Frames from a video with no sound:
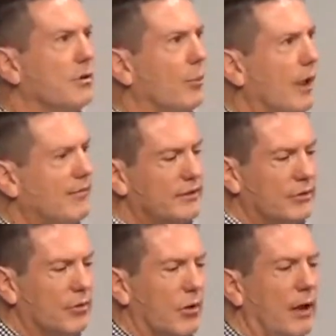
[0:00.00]
that we have
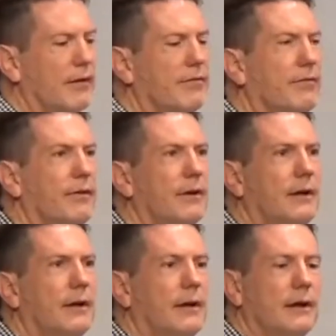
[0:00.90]
eternal life.
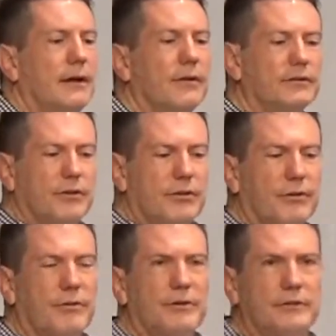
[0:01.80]
And there's a
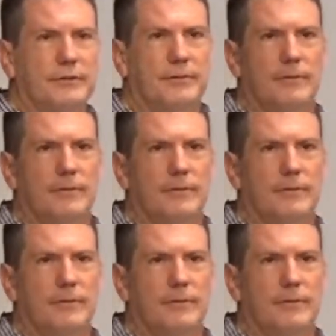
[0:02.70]
third reason.